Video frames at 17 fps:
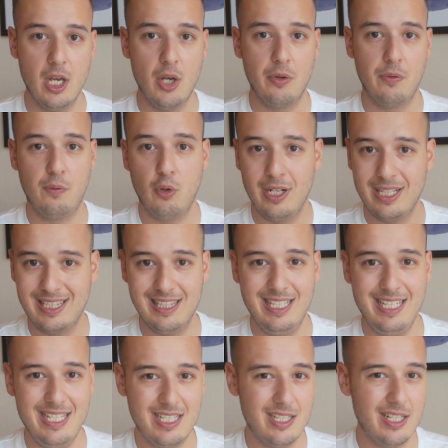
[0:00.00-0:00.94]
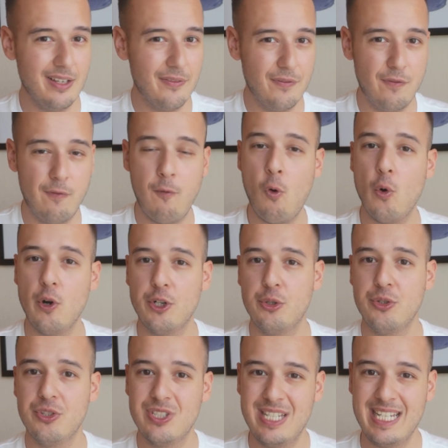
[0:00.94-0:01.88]
for at least 4
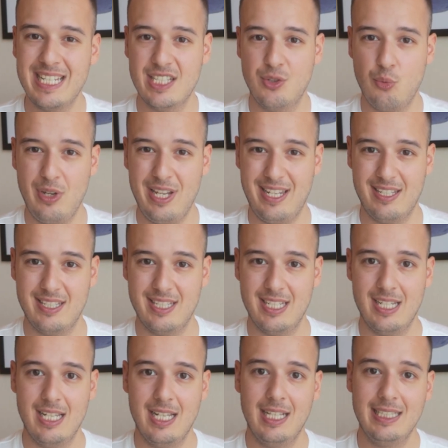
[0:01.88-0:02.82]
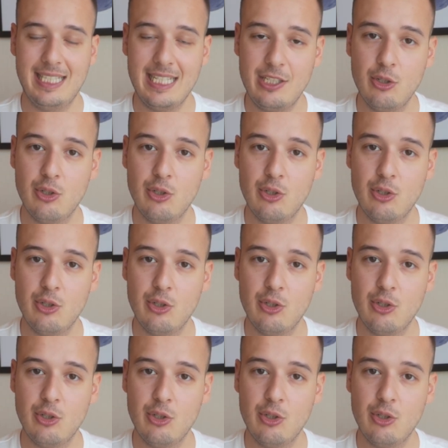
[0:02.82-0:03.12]
to 6 weeks that